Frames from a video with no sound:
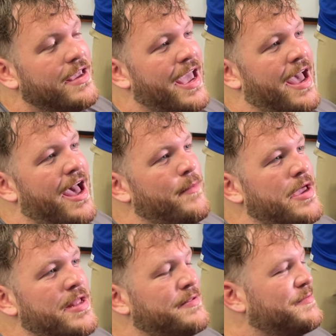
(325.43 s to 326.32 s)
Yeah, I
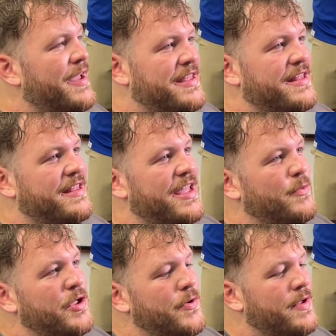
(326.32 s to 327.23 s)
mean, at the end of the day,
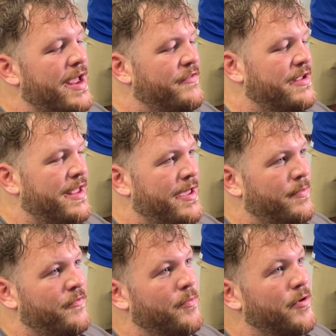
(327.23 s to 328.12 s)
we do it every day
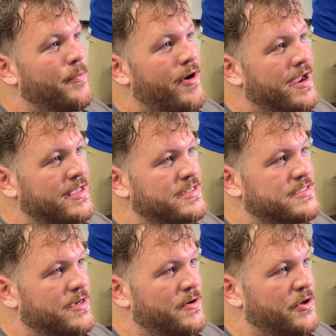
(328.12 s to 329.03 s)
before pre-practice.
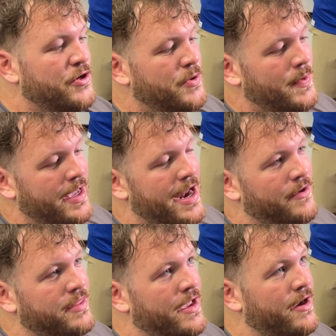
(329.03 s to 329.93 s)
So usually we get
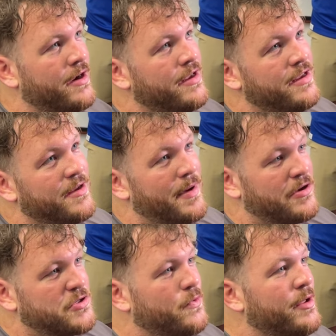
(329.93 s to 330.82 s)
out there
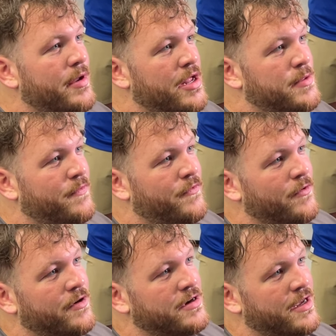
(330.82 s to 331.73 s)
about 20 minutes
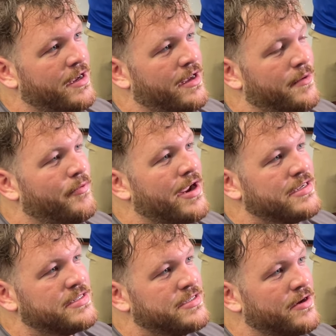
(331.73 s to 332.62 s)
before
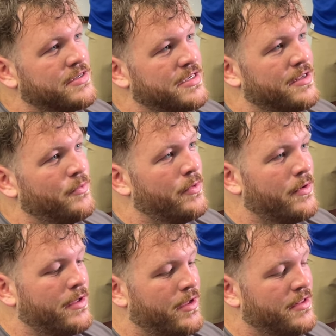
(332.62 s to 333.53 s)
practice starts, and
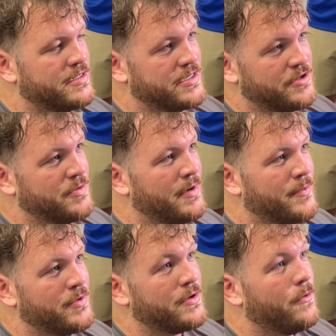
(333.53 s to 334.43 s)
all the centers will meet
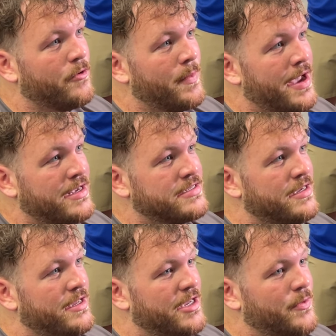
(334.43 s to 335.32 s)
up with the quarterbacks,
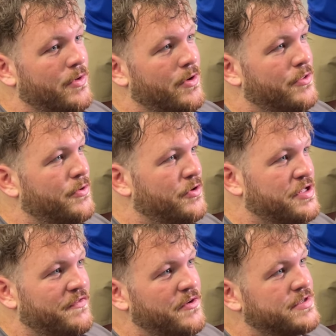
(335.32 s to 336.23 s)
and we'll go through
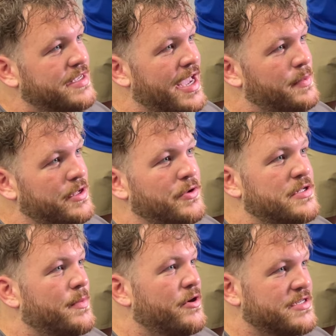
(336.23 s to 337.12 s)
just a few snaps and do
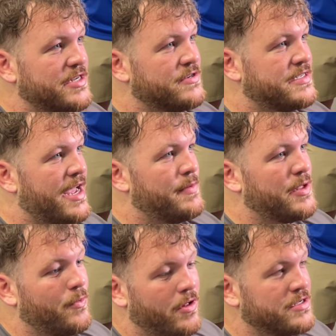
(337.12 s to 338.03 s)
some under center snaps,
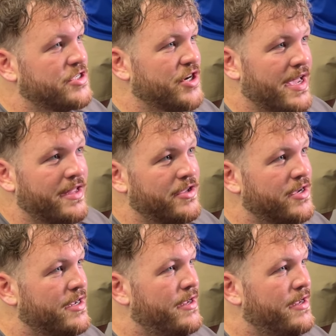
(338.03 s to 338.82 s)
and we'll exchange.